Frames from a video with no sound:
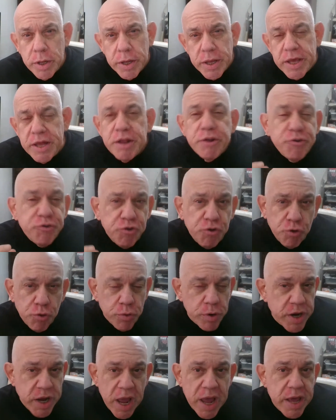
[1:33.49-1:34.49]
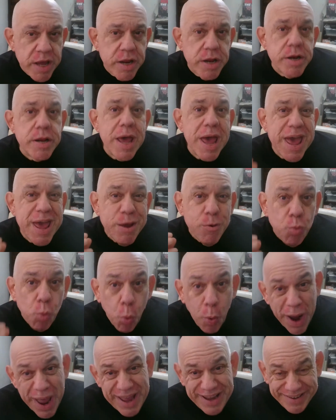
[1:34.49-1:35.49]
It has created a
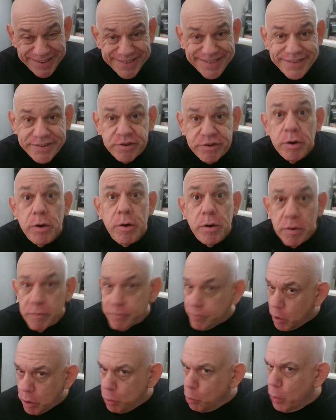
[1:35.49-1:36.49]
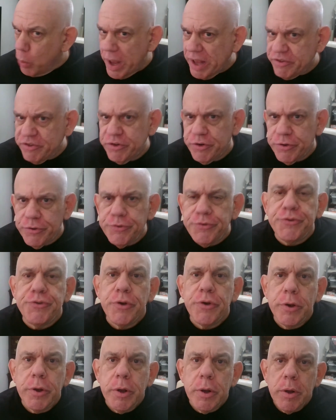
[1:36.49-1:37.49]
wedge of all wedges
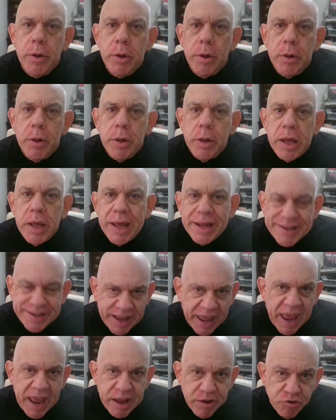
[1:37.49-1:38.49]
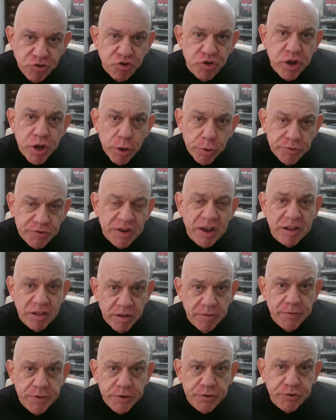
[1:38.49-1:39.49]
at KGO
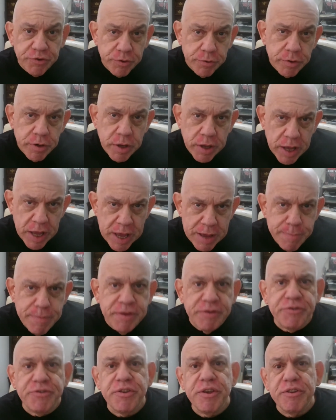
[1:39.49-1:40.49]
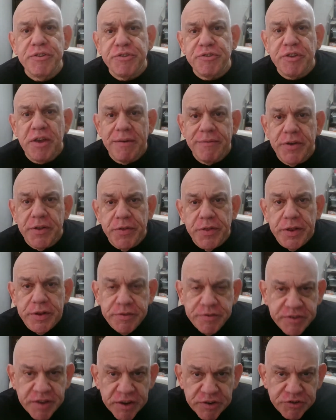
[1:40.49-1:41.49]
Television, ABC7, the
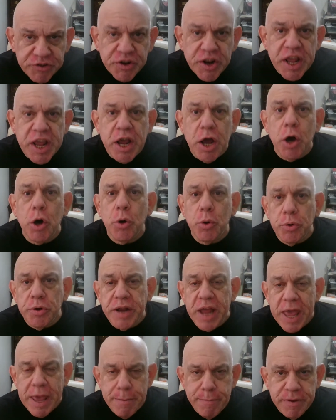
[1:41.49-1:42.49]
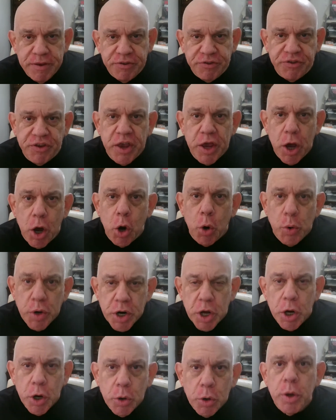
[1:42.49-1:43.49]
Disney-owned ABC
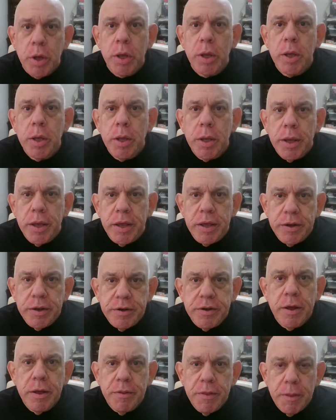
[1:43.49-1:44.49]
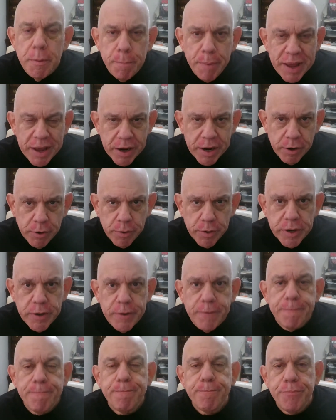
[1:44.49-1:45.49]
O&O in the Bay Area.
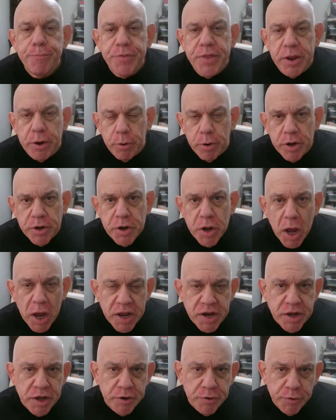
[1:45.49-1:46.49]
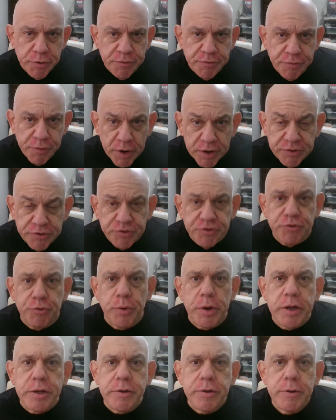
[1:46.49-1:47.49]
They're on 900 Front
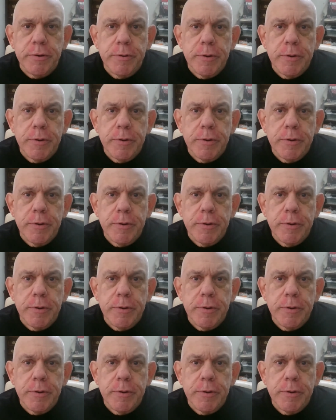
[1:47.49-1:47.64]
Street.